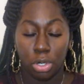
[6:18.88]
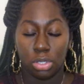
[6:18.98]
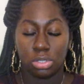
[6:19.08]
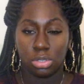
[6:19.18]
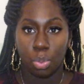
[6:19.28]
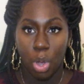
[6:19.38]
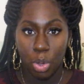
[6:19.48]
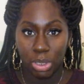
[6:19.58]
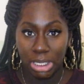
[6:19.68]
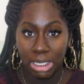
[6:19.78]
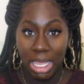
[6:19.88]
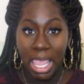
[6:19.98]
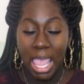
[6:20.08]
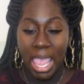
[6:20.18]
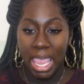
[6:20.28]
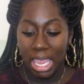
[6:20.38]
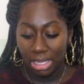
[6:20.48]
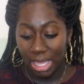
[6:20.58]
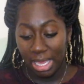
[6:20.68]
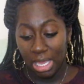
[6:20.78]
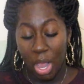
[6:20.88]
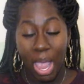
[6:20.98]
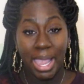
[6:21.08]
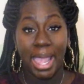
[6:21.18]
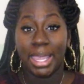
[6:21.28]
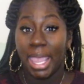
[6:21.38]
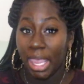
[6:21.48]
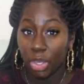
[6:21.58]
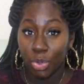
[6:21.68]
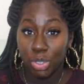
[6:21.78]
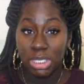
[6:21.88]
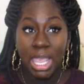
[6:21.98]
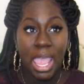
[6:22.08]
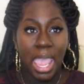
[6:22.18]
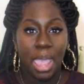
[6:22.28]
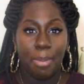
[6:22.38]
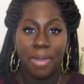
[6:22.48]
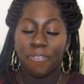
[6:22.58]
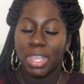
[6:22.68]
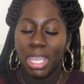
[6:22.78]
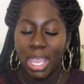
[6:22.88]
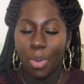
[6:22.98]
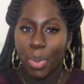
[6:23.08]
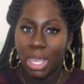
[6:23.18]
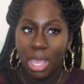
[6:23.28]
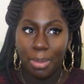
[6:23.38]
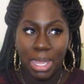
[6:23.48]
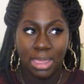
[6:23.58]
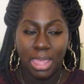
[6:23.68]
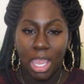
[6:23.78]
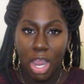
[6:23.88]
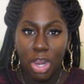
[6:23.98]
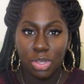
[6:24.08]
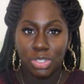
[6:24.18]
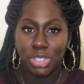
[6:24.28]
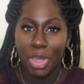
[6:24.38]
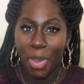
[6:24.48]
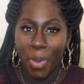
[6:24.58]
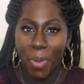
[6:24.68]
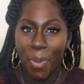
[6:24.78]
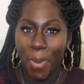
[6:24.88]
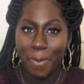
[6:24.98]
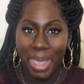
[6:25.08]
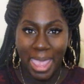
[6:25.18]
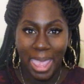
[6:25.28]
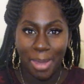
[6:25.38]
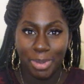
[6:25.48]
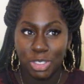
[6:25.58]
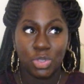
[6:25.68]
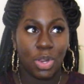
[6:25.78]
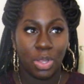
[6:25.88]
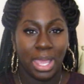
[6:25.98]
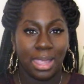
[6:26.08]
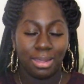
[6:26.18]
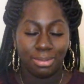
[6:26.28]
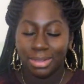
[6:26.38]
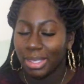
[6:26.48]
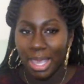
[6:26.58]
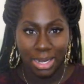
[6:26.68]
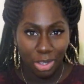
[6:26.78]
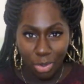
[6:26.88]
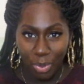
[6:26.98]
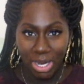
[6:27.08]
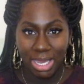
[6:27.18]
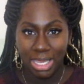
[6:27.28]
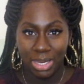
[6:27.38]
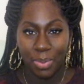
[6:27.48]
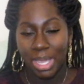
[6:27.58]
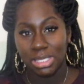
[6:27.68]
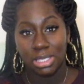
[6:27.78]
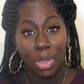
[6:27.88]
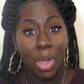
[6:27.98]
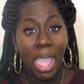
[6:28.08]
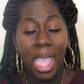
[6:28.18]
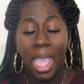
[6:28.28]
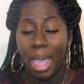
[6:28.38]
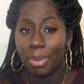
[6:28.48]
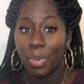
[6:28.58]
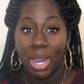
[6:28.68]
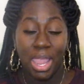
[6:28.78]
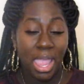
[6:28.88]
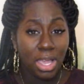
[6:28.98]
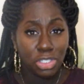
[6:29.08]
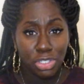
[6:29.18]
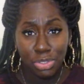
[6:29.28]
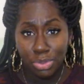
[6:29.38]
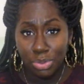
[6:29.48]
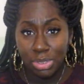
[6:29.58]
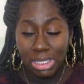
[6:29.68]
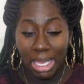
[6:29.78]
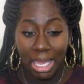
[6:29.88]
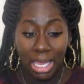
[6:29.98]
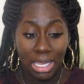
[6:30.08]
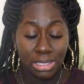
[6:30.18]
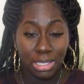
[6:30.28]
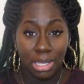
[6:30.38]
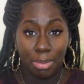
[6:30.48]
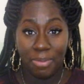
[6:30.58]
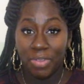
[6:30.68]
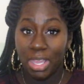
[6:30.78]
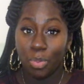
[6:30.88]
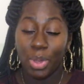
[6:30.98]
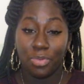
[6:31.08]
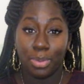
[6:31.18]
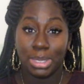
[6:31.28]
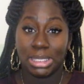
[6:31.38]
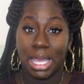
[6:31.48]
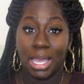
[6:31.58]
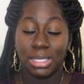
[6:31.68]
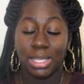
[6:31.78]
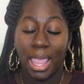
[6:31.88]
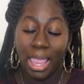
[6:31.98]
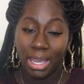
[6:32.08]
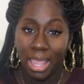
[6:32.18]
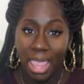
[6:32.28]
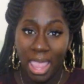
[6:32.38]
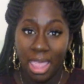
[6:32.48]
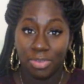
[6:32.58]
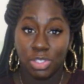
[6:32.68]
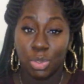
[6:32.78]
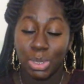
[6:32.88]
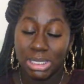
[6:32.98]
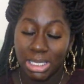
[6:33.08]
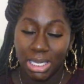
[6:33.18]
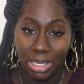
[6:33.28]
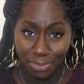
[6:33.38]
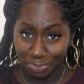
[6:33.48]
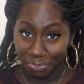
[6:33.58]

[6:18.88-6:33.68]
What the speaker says: swollen, and like, y'all, I got cankles, and my feet, I wake up and they hurt so bad, but you know, like, you gotta go to work anyway. So I've been wearing house shoes, and my feet went from a size 8.5 to a 10